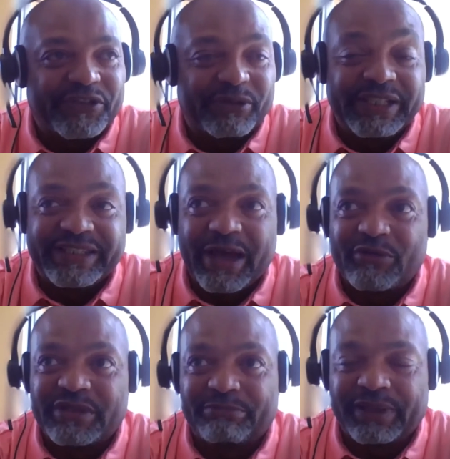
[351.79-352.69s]
So at least
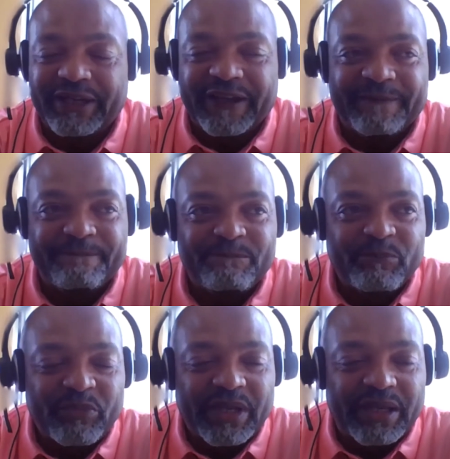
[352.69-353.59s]
that was the plan.
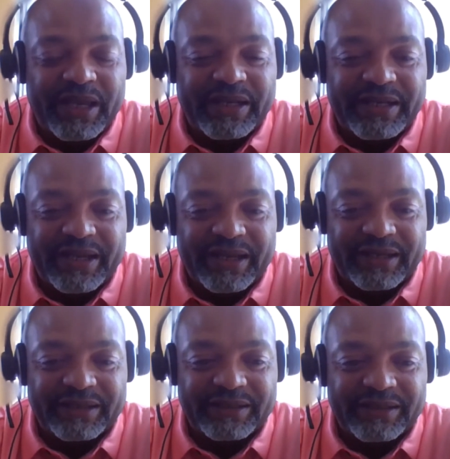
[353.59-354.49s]
And uh,